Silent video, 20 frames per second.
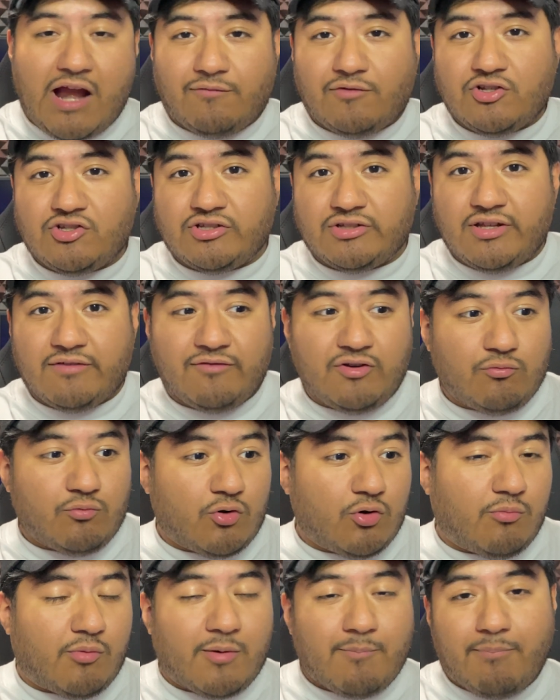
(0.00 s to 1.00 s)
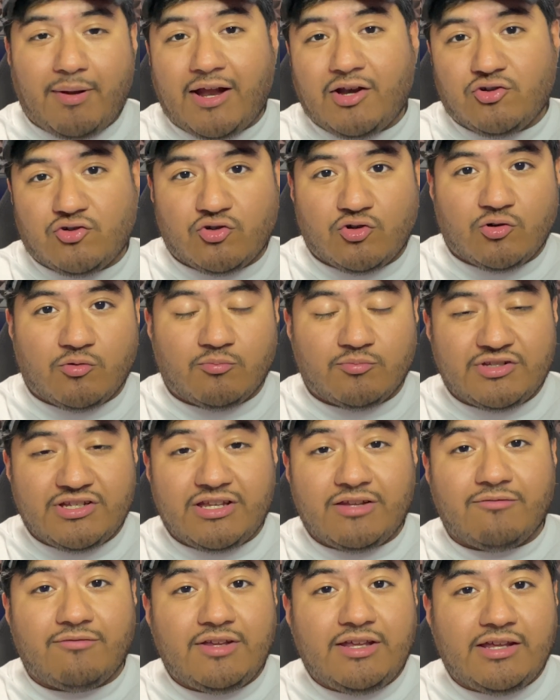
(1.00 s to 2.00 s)
average living room or bedroom
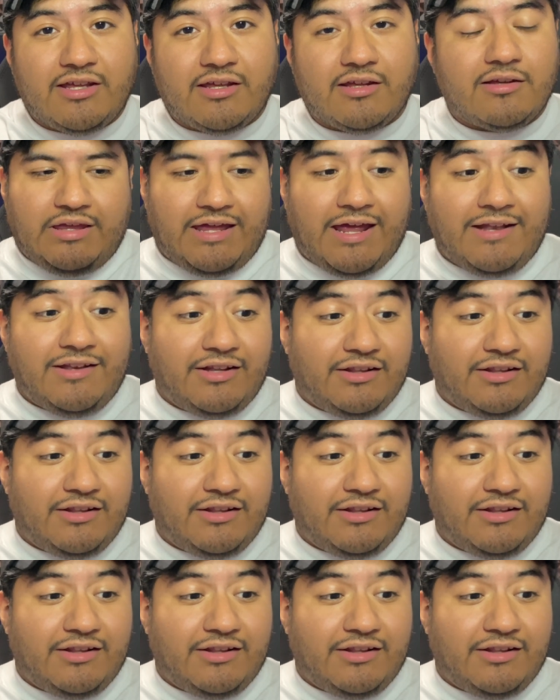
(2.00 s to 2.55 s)
TV can